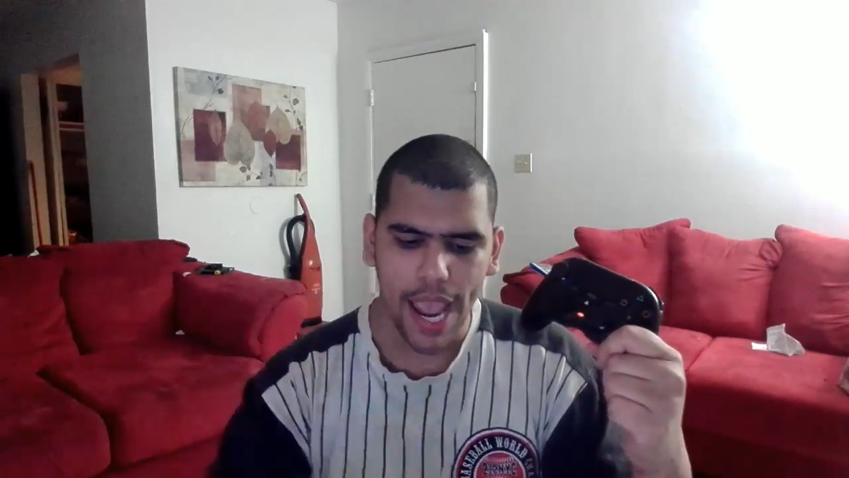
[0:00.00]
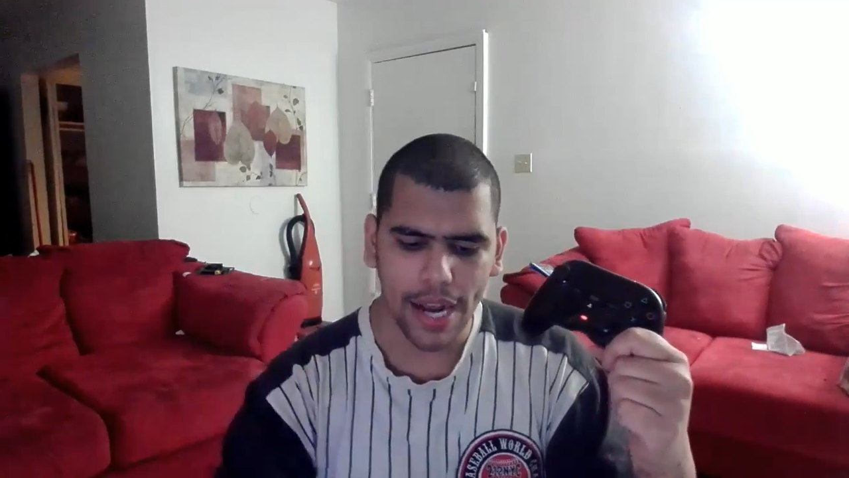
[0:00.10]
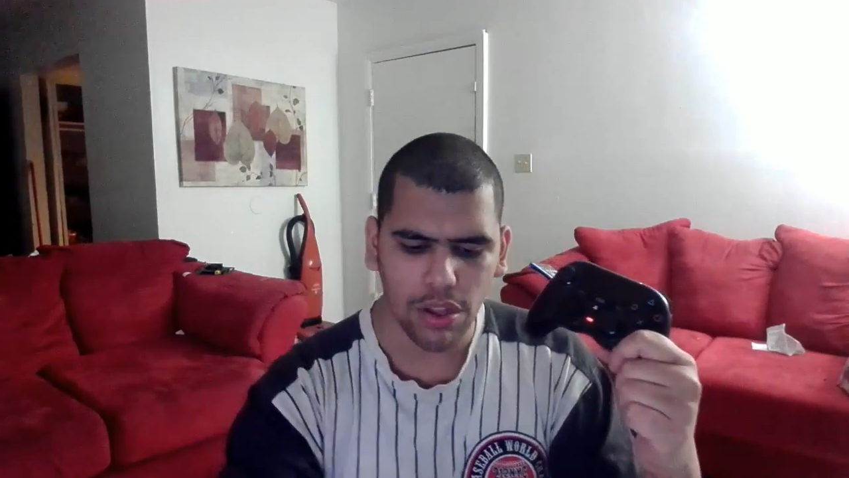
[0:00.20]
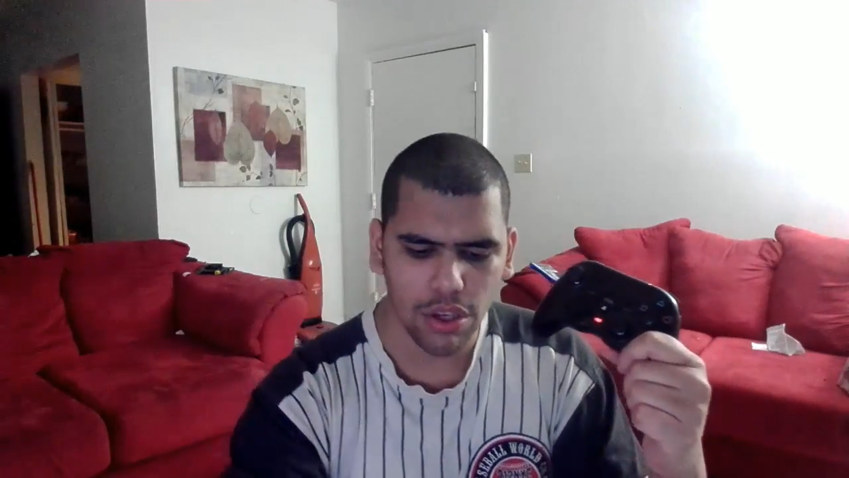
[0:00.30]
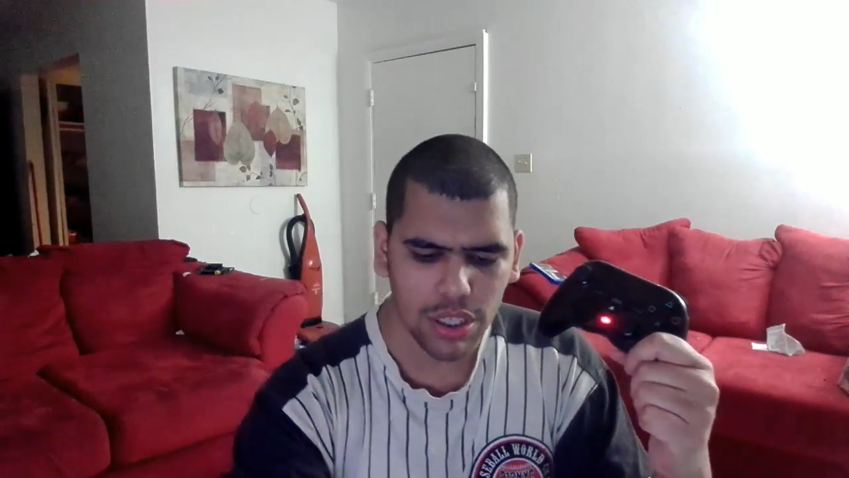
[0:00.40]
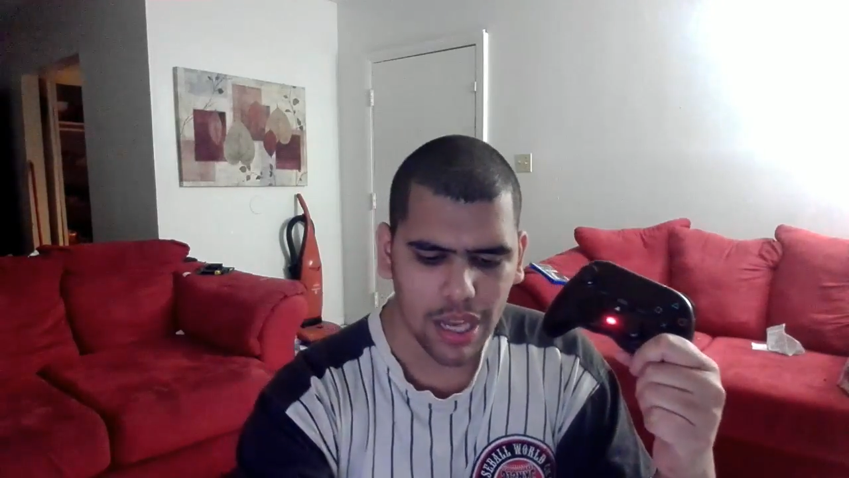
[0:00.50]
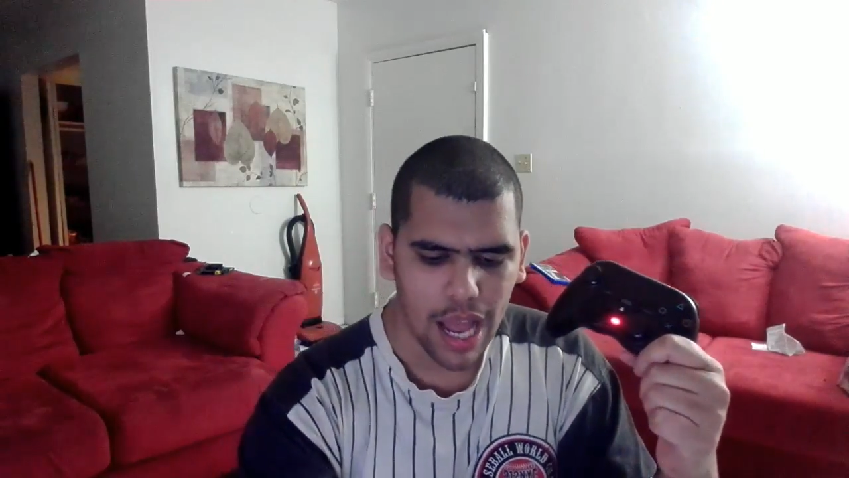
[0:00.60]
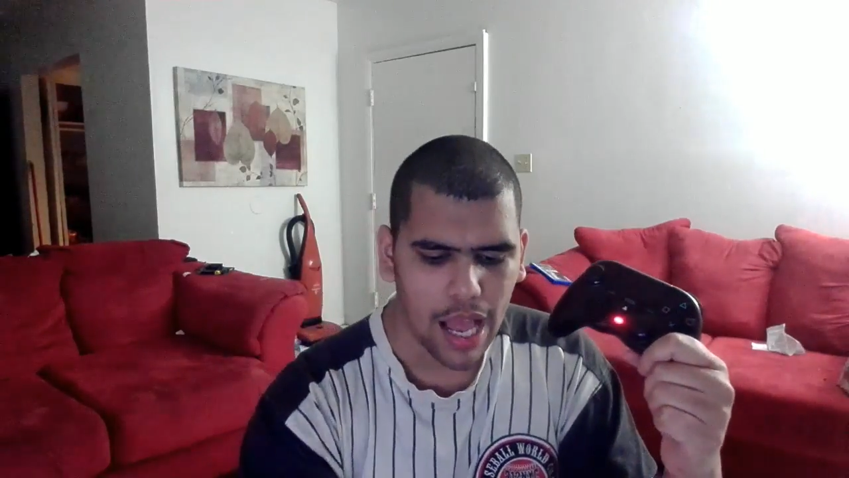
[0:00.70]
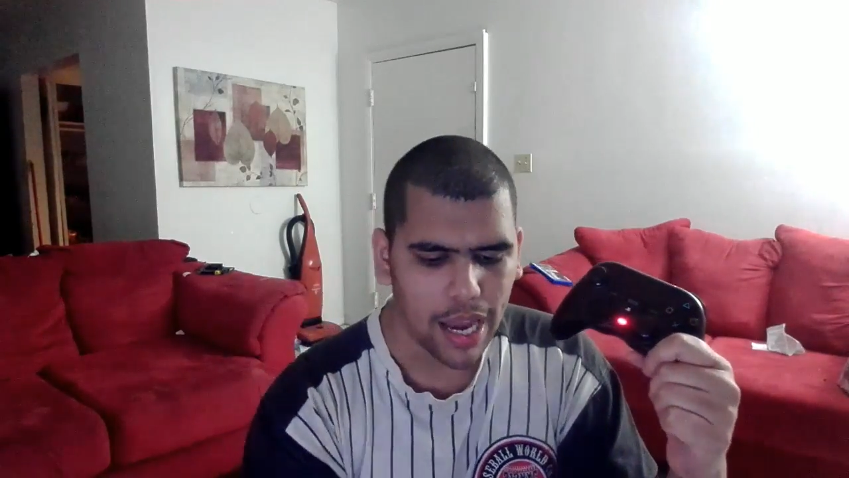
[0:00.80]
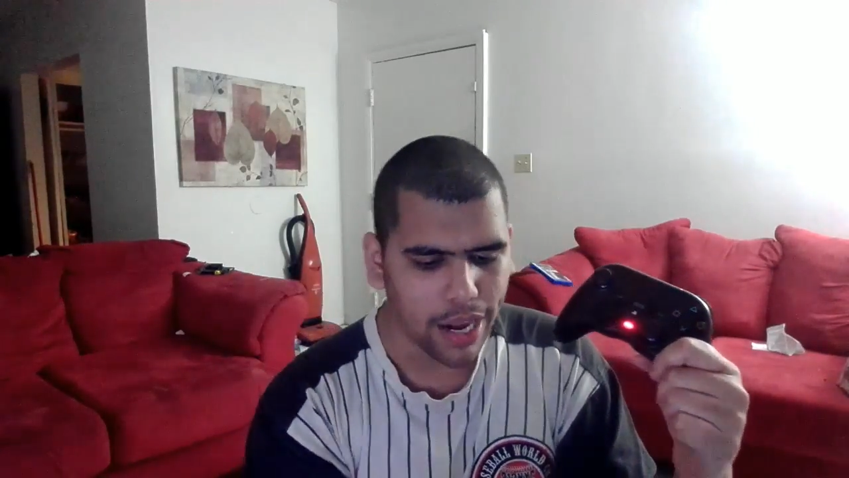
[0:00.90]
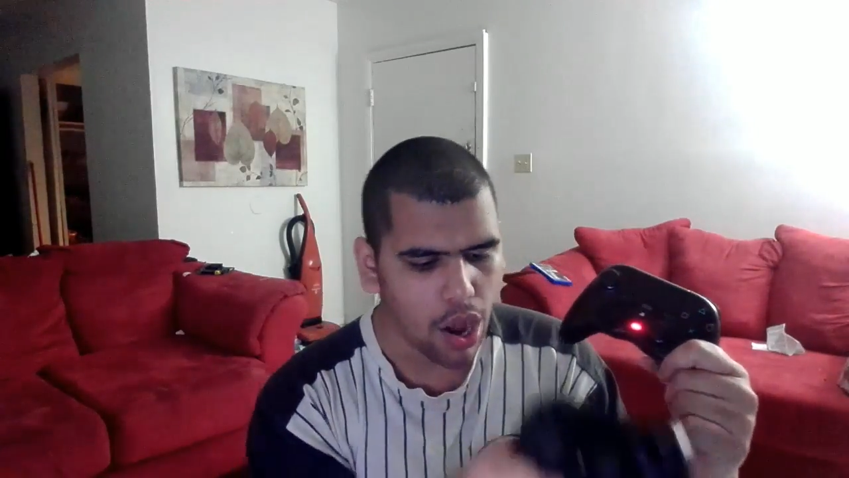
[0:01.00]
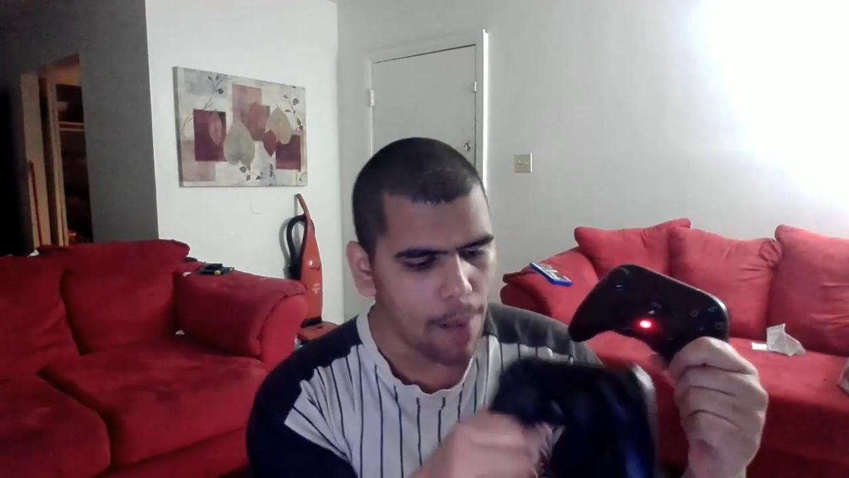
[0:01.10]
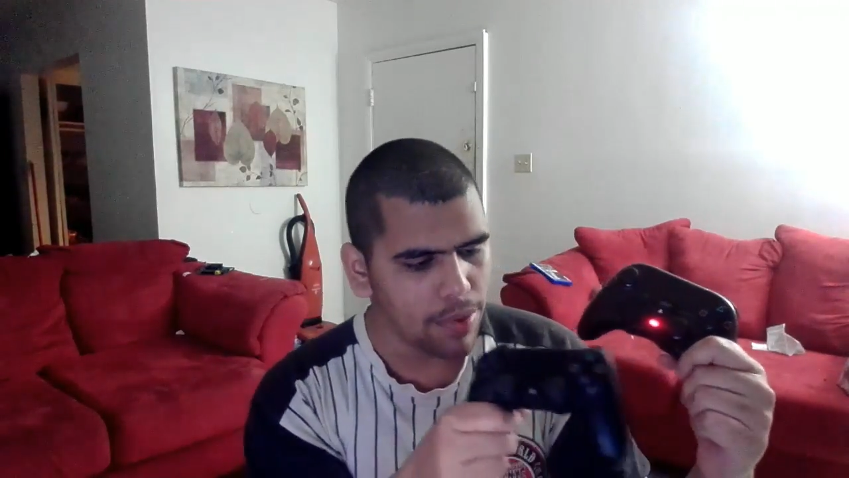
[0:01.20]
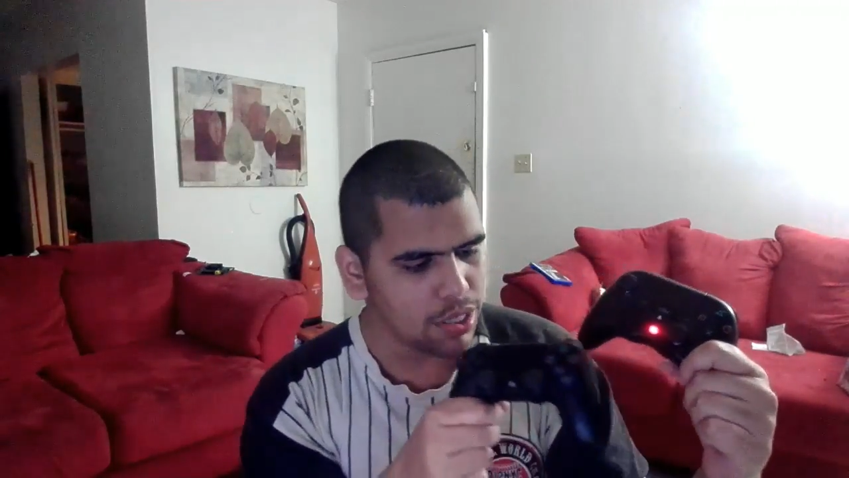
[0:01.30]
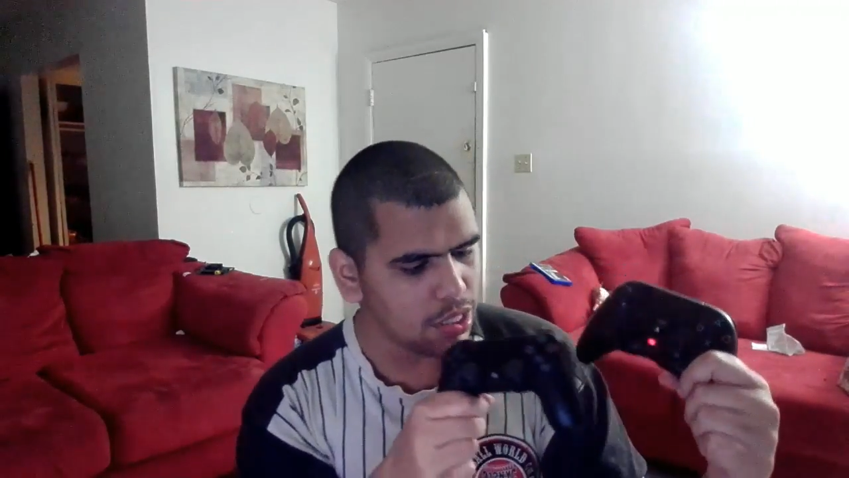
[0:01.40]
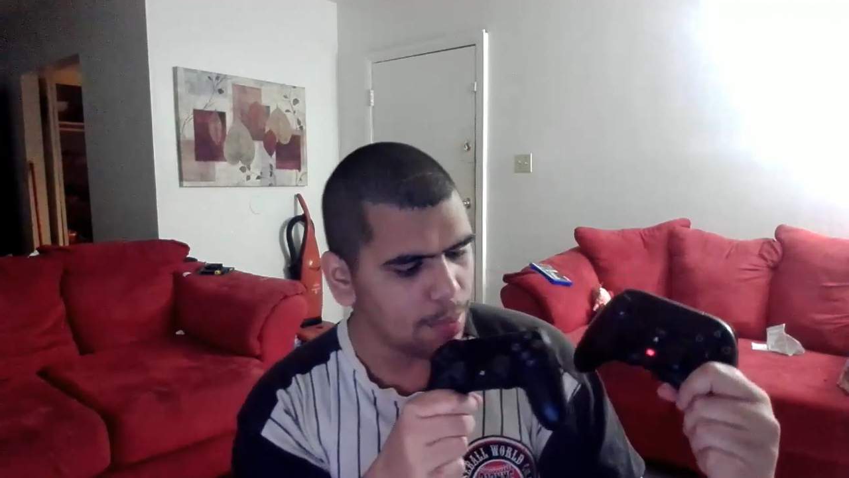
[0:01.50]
and it looks like almost